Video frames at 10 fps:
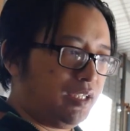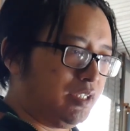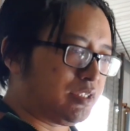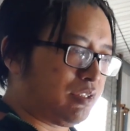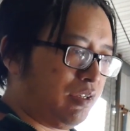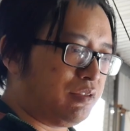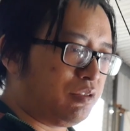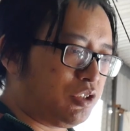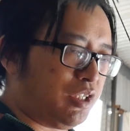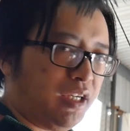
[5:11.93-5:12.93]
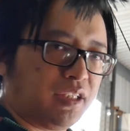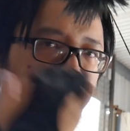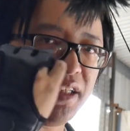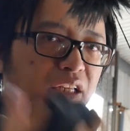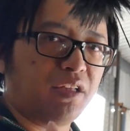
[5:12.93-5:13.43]
it's going to change
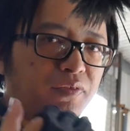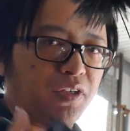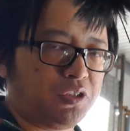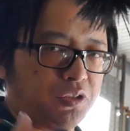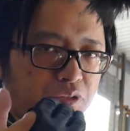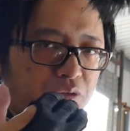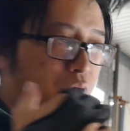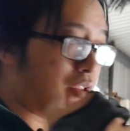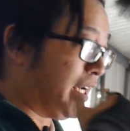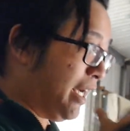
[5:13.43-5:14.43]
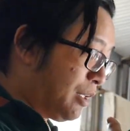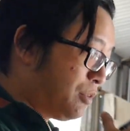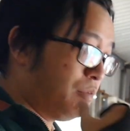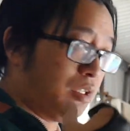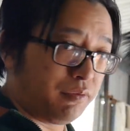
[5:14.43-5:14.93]
the elevation or the
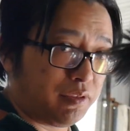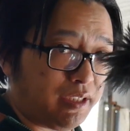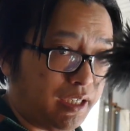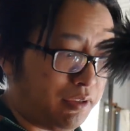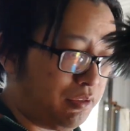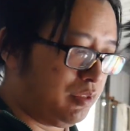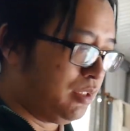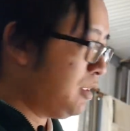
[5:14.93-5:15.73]
angle of the arrow.